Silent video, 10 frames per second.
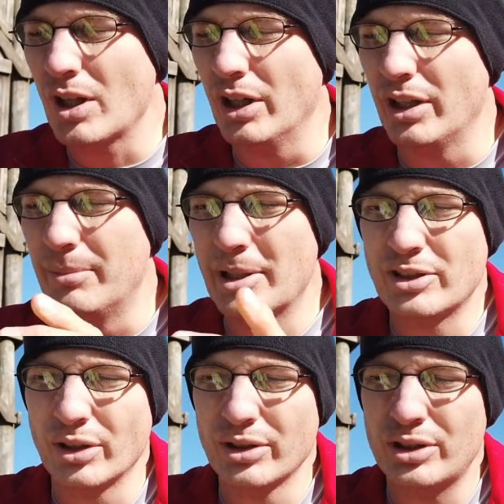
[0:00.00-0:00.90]
The
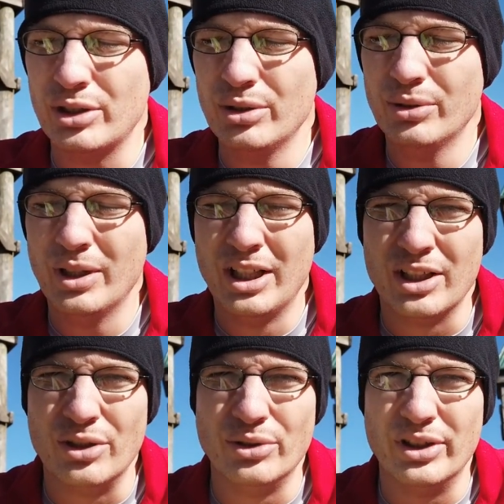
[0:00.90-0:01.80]
midsole of the shoe
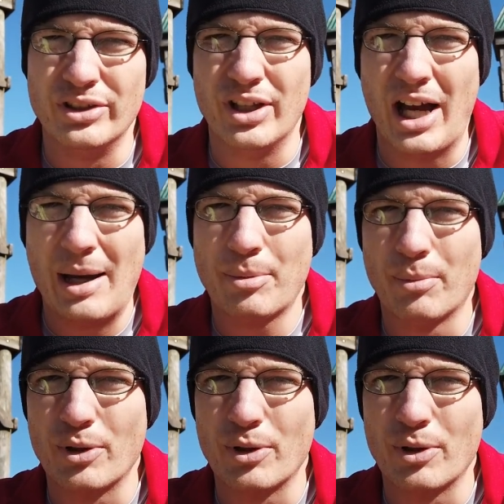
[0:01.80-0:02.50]
uses a Hyper